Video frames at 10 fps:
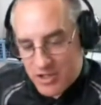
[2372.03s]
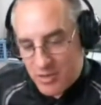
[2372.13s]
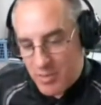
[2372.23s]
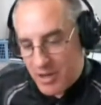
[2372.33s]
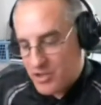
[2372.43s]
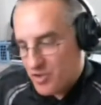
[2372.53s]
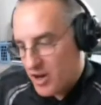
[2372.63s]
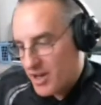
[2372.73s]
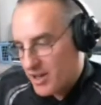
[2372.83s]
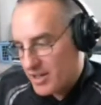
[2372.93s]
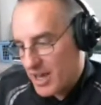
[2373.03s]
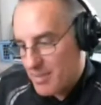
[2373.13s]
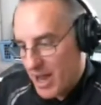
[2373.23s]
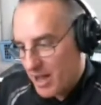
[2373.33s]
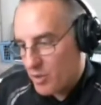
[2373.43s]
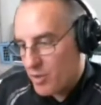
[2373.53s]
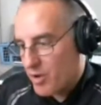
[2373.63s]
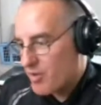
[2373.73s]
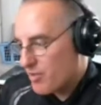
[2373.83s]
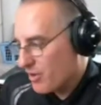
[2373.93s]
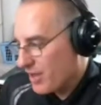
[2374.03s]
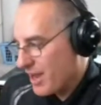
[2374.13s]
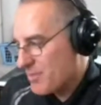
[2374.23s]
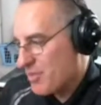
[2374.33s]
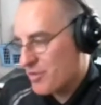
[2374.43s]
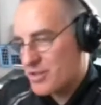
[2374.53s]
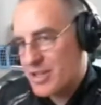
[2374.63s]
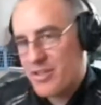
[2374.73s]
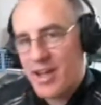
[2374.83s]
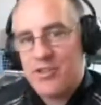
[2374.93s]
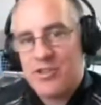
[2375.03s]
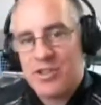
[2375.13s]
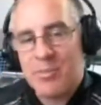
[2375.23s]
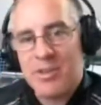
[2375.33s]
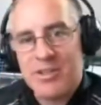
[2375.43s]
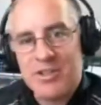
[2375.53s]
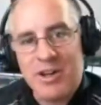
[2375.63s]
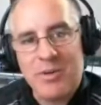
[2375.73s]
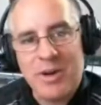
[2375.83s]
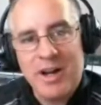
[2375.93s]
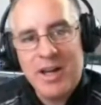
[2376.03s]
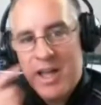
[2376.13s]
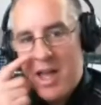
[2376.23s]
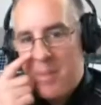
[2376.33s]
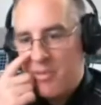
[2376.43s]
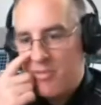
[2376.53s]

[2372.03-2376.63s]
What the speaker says: we might try a game of Hollow Earth or a game of 13th Age or something. So, it'll be